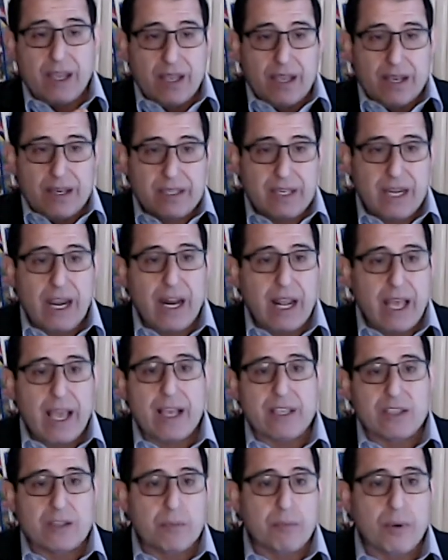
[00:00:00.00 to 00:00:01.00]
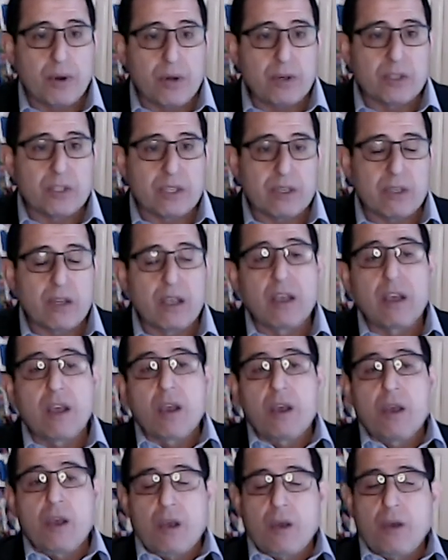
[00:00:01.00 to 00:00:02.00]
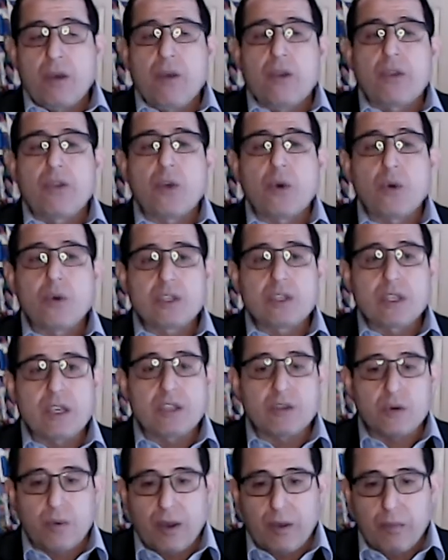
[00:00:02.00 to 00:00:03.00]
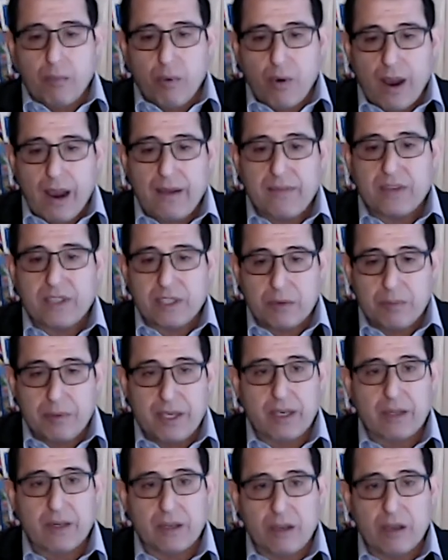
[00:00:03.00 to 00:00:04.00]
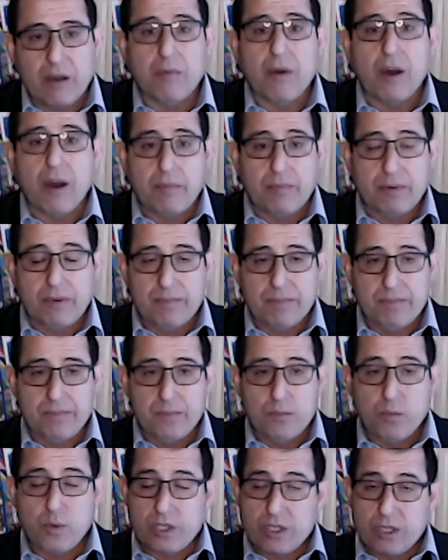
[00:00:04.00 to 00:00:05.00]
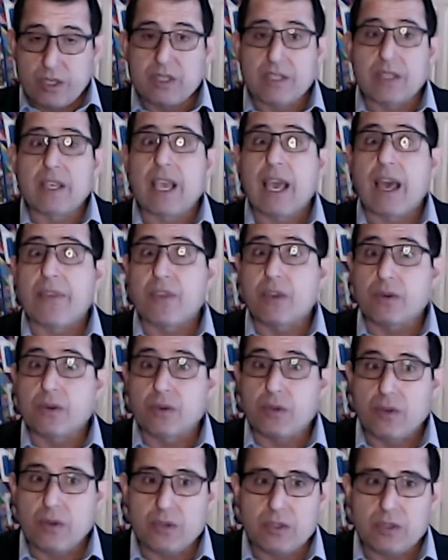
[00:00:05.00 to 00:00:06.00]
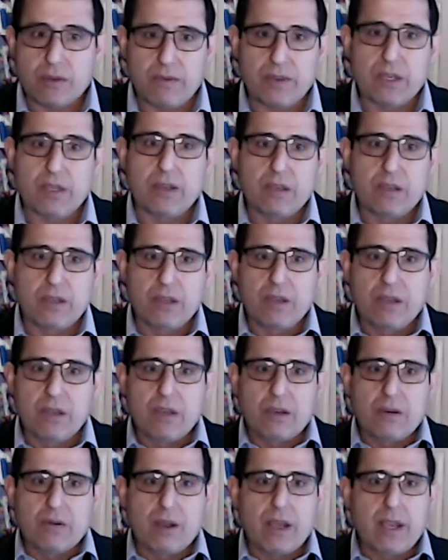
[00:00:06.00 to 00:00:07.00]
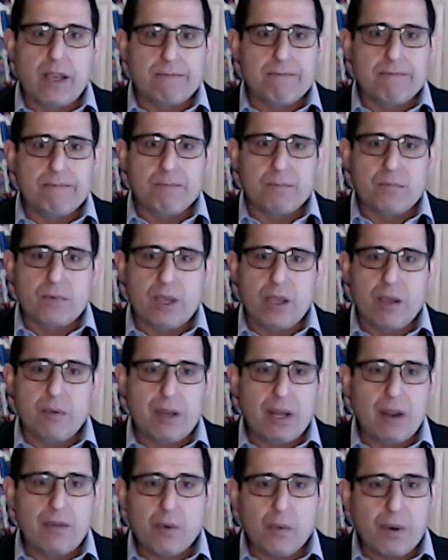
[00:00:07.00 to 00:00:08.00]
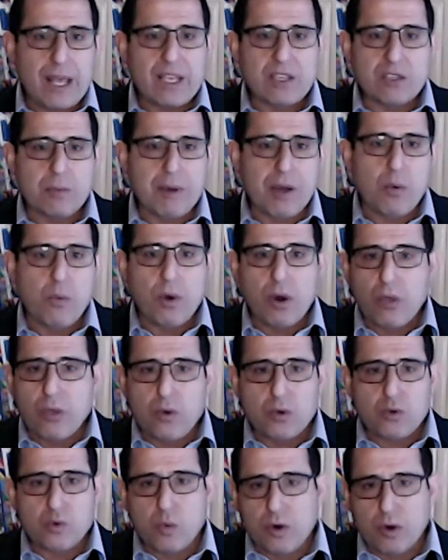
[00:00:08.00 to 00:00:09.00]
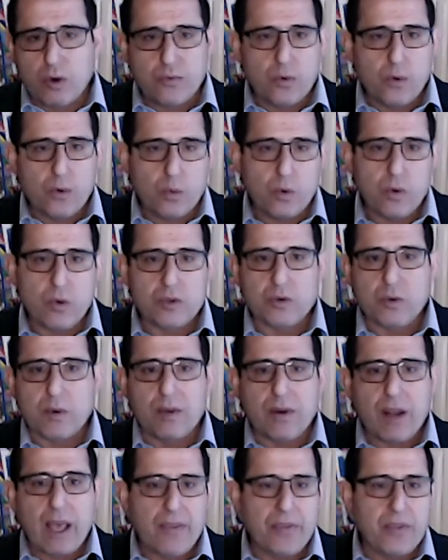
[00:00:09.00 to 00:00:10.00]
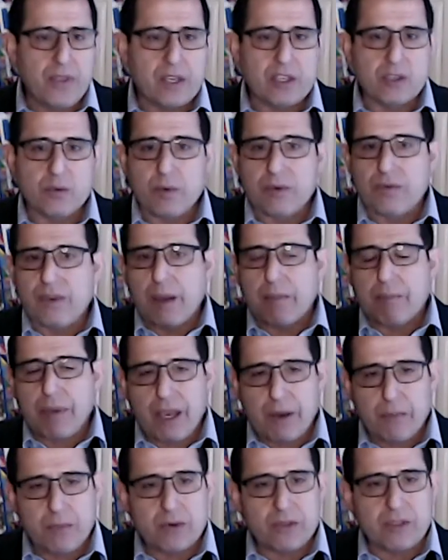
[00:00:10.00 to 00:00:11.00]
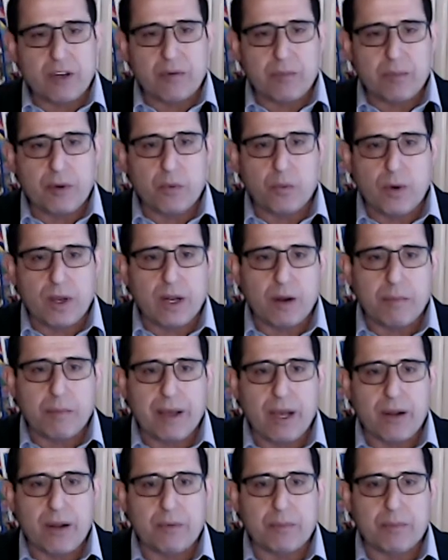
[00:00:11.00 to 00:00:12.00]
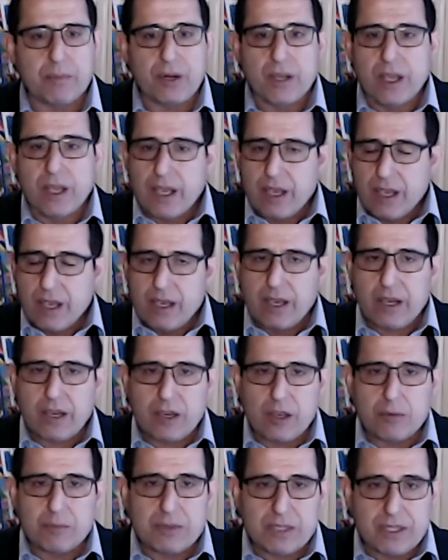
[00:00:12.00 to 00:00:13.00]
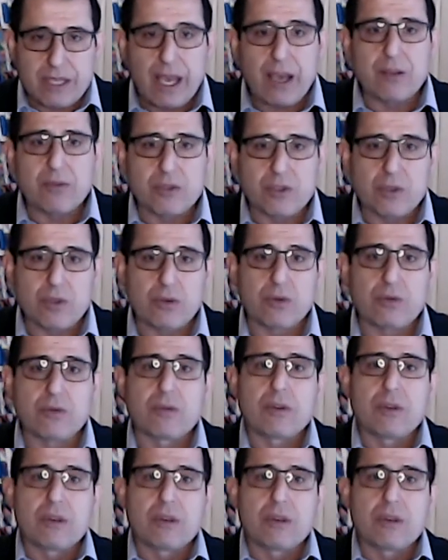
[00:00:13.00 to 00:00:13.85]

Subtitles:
data as a person, those things around privacy begin to come up, which is the ethical use of it, right? I mean, everyone asks about what are those wonderful rules around ethics, and we've got papers that have been written about it, but it comes down to,